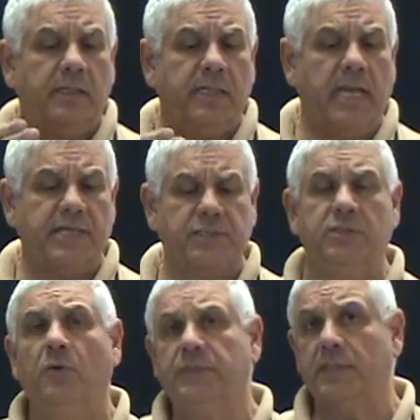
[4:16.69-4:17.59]
It has
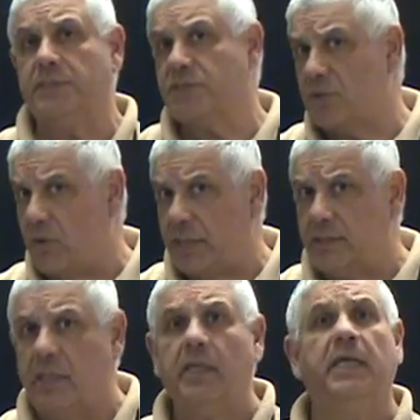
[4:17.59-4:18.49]
to do with the design,
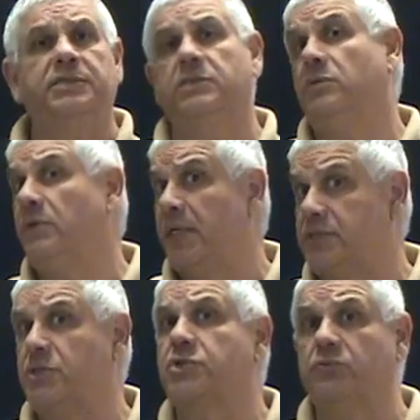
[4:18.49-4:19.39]
it has to do with
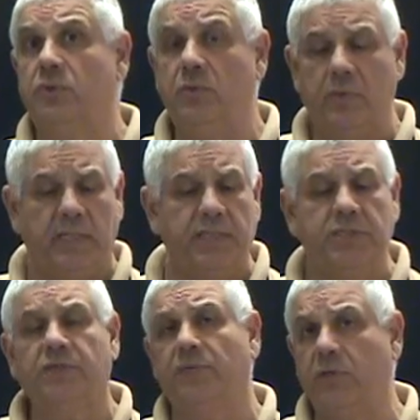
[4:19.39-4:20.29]
it's a true 1
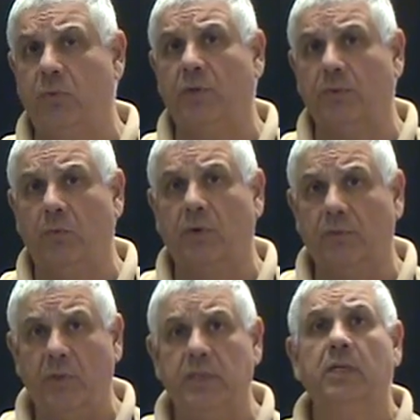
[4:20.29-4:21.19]
3/4
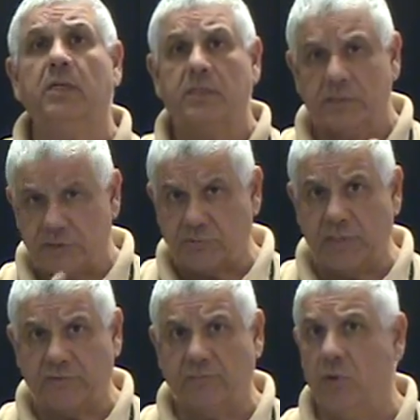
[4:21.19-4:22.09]
waterway,
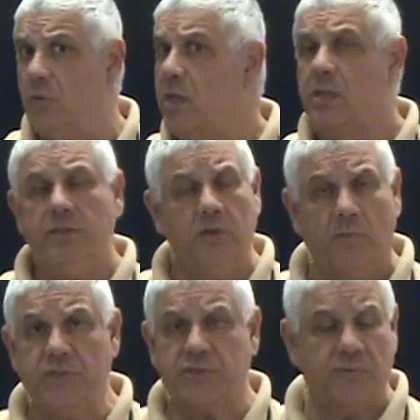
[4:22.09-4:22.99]
straight through, no
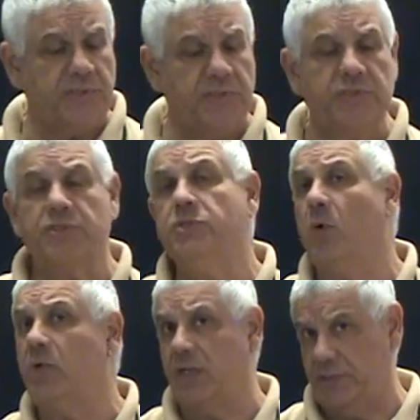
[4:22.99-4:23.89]
restrictions,
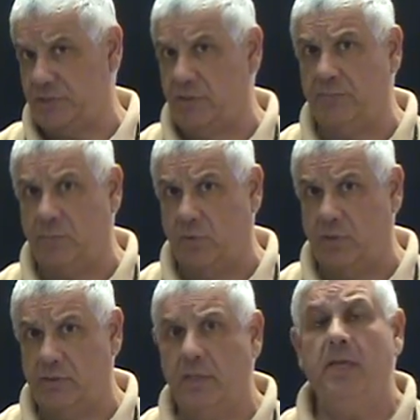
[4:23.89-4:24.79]
no cuts on the
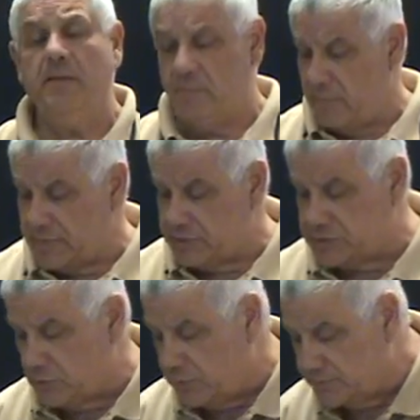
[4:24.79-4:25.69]
ball. Make the
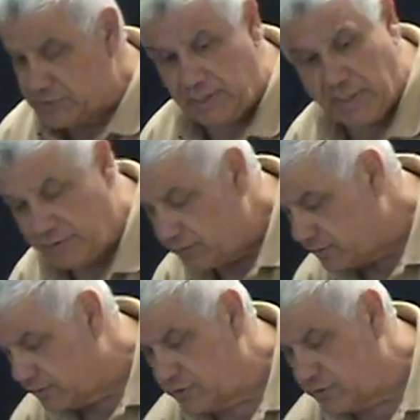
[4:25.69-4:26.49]
2 of them together,